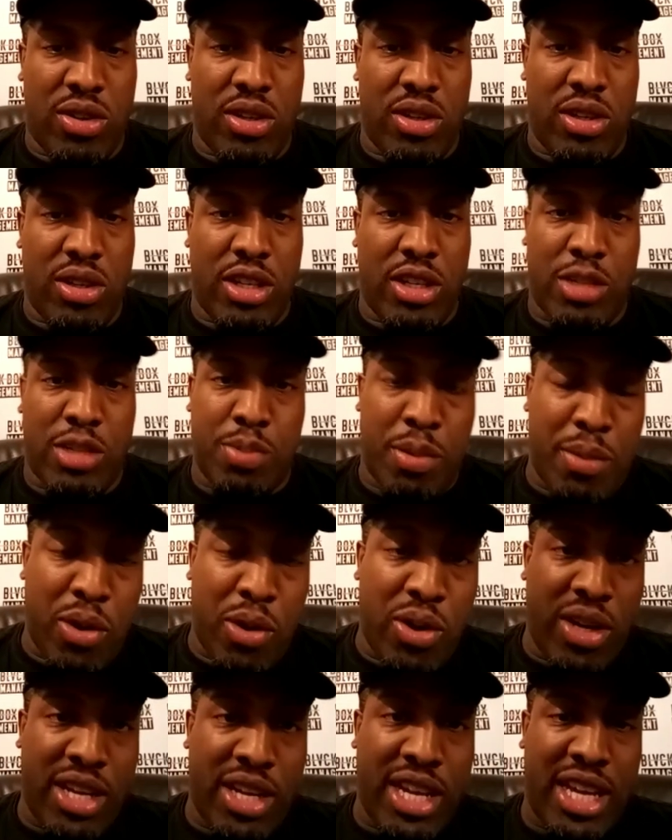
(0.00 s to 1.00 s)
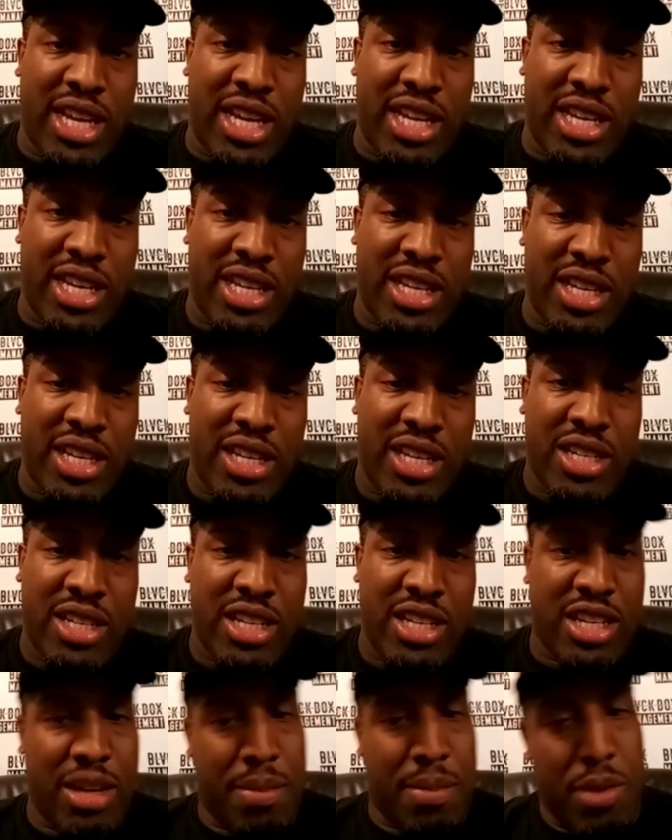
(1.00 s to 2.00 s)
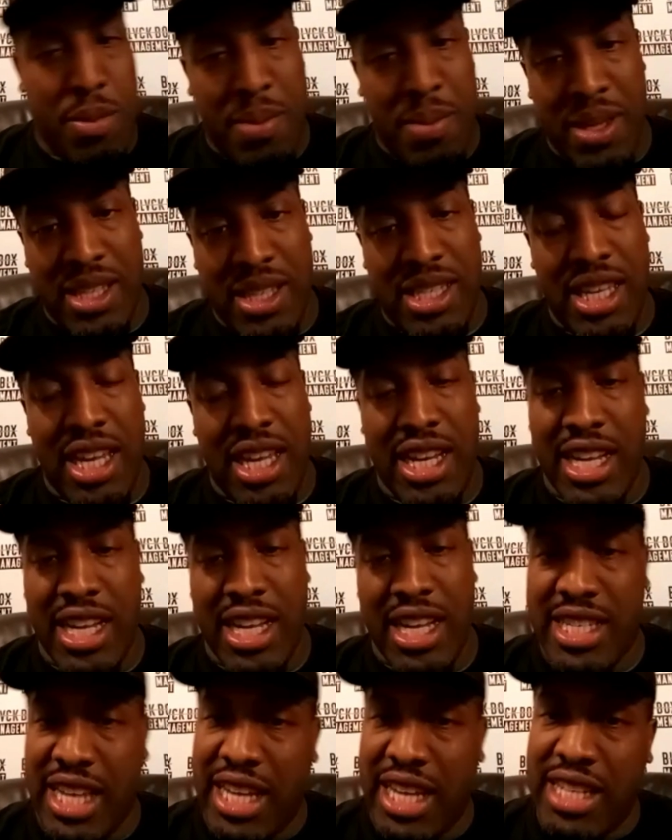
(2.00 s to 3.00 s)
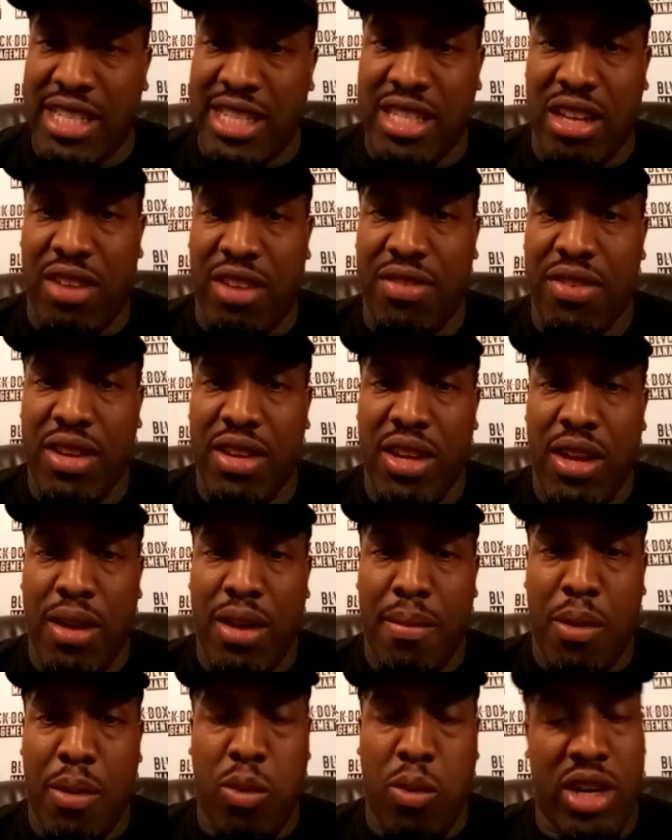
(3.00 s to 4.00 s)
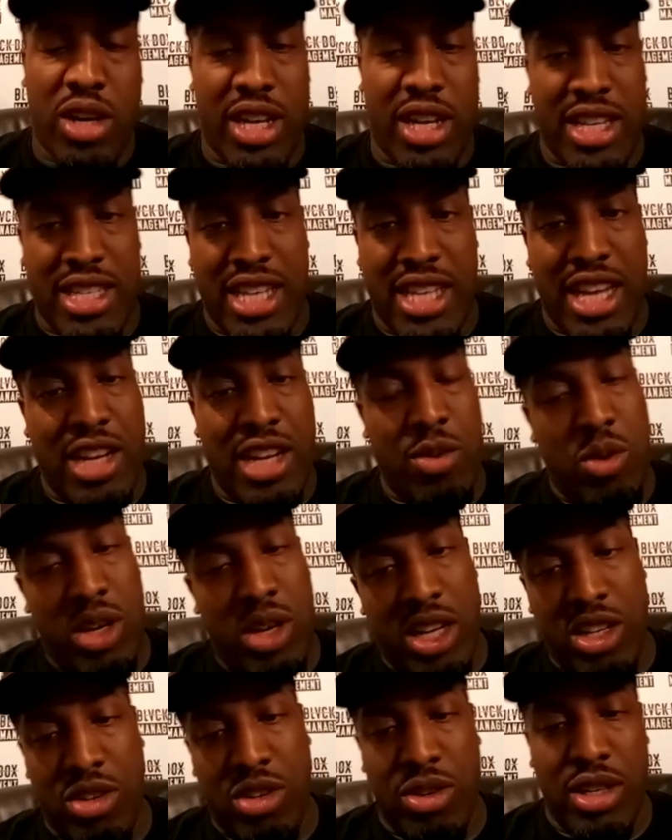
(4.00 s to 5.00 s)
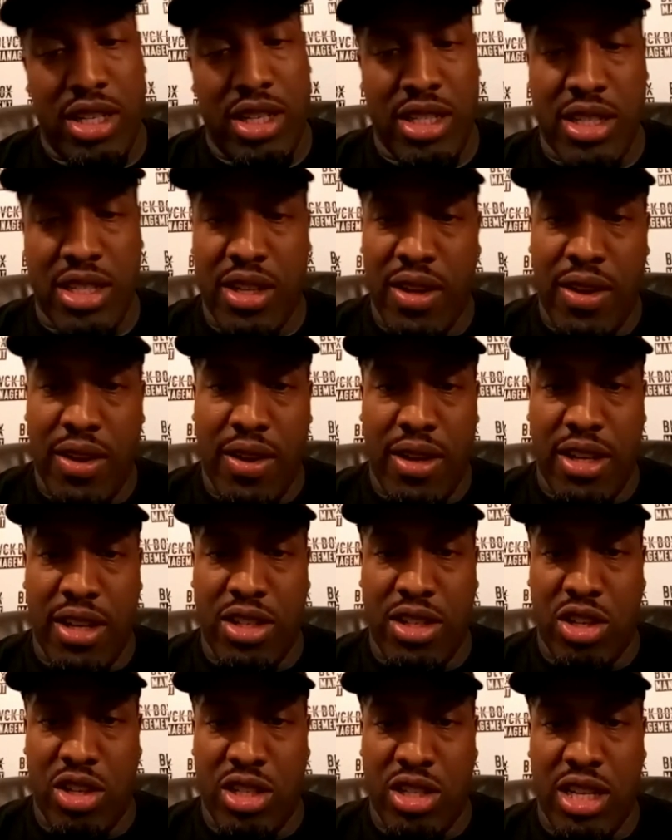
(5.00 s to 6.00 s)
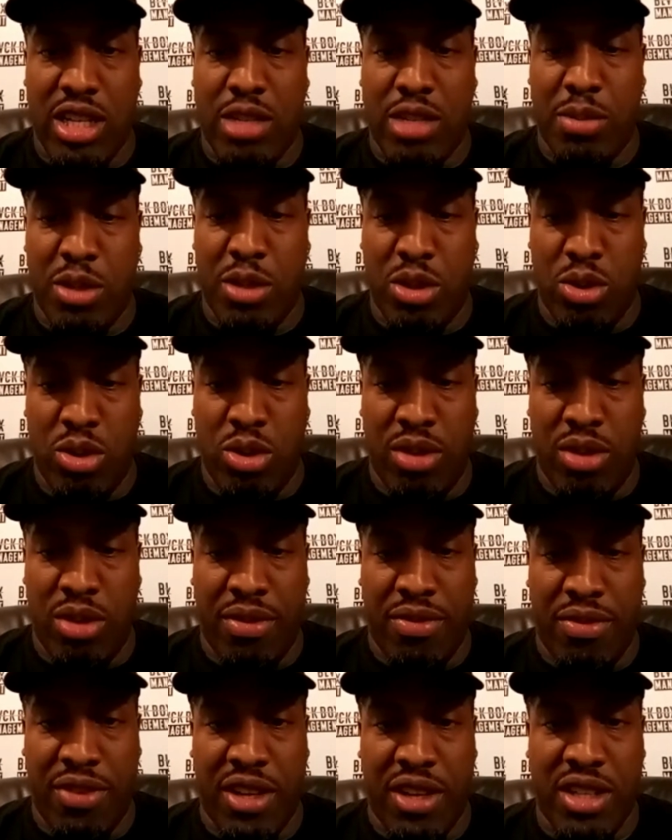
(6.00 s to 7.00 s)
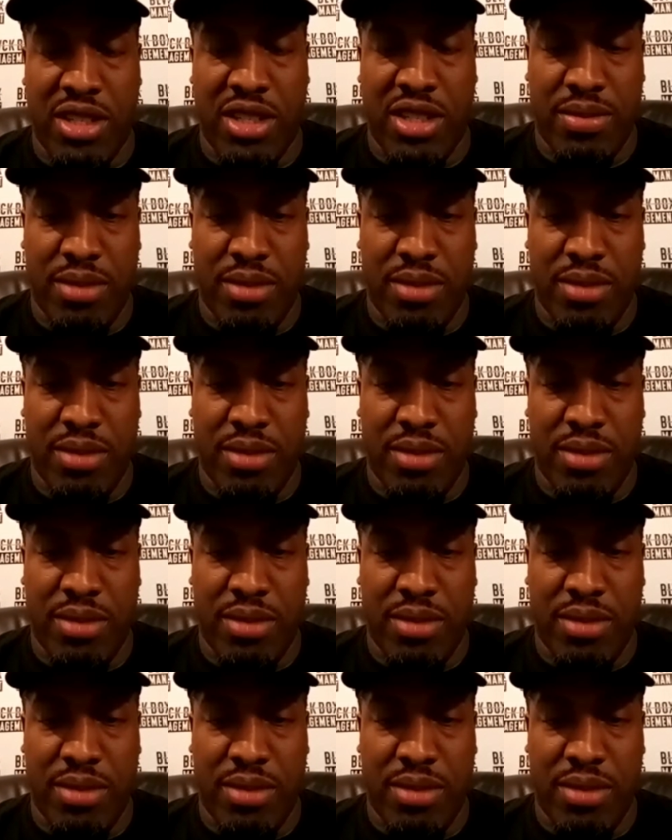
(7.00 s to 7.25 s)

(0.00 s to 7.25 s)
his promoter there, WBC, and they're saying stuff, but what they're saying and what they're doing it turns out to be two different things,